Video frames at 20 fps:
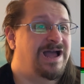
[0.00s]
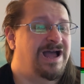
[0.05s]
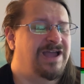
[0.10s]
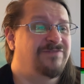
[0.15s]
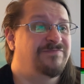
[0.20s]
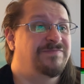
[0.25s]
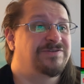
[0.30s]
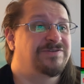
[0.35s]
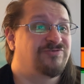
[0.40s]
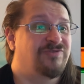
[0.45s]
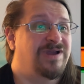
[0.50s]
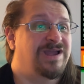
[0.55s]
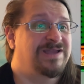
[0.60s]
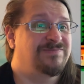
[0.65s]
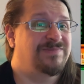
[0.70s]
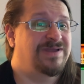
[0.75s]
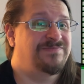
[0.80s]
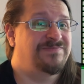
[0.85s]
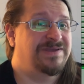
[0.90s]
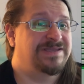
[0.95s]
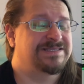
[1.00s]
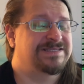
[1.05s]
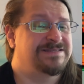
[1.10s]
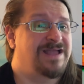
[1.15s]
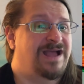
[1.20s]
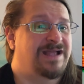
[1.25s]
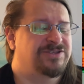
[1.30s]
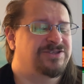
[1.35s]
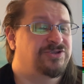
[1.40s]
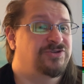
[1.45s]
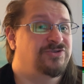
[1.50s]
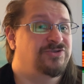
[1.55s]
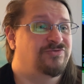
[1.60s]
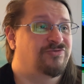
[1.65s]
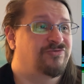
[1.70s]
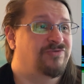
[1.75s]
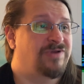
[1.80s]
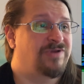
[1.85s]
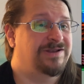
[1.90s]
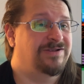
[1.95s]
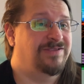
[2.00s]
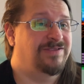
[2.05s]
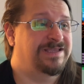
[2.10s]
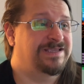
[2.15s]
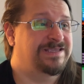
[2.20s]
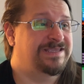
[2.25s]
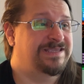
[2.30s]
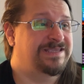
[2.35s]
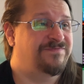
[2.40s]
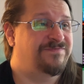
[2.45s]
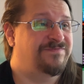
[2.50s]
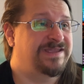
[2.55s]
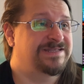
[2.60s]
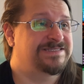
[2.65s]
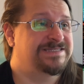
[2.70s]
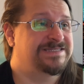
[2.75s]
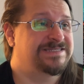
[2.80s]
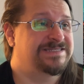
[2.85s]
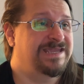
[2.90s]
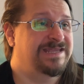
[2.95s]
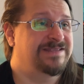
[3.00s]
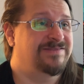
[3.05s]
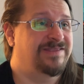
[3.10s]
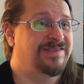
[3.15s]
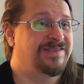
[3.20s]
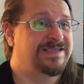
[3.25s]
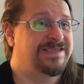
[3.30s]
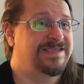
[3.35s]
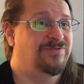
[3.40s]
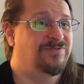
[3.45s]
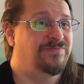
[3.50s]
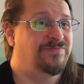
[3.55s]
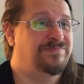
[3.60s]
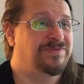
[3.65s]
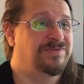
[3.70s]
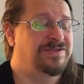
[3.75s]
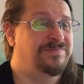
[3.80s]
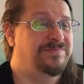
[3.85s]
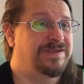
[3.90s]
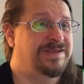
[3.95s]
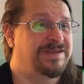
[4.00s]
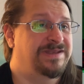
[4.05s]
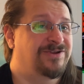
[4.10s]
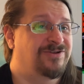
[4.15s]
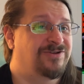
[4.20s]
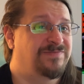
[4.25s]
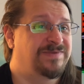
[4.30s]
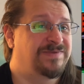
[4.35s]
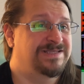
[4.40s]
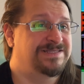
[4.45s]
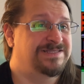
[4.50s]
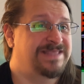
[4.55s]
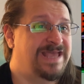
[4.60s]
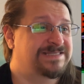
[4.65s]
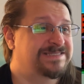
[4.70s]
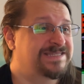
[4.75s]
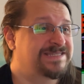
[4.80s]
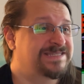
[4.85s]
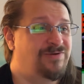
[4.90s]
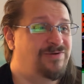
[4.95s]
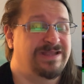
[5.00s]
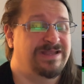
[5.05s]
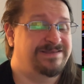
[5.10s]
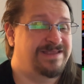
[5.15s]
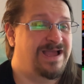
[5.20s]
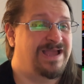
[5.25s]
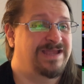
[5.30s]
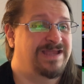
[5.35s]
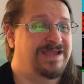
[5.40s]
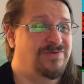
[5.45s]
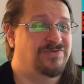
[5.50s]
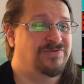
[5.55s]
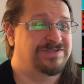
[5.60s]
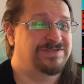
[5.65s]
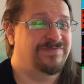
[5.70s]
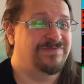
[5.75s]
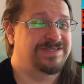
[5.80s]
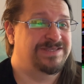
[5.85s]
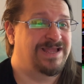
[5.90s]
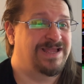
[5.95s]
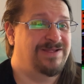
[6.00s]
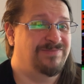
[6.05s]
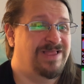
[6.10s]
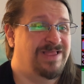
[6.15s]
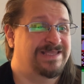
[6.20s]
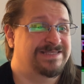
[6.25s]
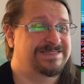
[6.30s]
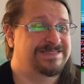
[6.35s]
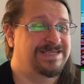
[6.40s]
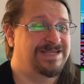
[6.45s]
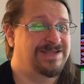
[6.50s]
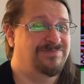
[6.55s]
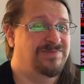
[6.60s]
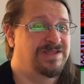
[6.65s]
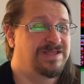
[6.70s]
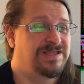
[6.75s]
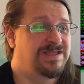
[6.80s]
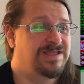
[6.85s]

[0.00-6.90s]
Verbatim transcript: I've been trying my best not to try to like get fancy and like kill people in midair because that's how I died most of the time last time.